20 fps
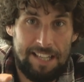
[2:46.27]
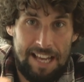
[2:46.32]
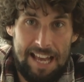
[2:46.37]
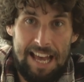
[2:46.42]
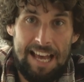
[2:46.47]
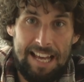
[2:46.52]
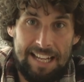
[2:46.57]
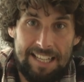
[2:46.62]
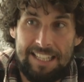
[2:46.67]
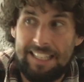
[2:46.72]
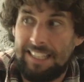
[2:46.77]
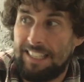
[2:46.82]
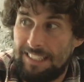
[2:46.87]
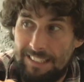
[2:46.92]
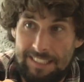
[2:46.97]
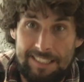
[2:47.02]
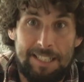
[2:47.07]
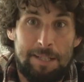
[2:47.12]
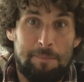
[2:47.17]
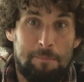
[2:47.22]
to Ed,
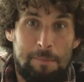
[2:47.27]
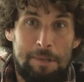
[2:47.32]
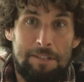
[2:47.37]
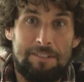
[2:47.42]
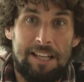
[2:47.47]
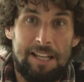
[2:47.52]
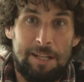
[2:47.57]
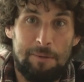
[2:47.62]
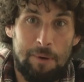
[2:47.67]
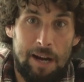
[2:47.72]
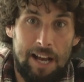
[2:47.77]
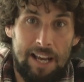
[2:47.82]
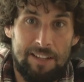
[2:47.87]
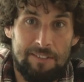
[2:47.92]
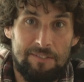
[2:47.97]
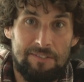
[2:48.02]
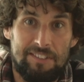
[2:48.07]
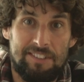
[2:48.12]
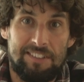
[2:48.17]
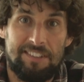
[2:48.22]
because he didn't miss any
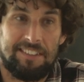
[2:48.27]
waves.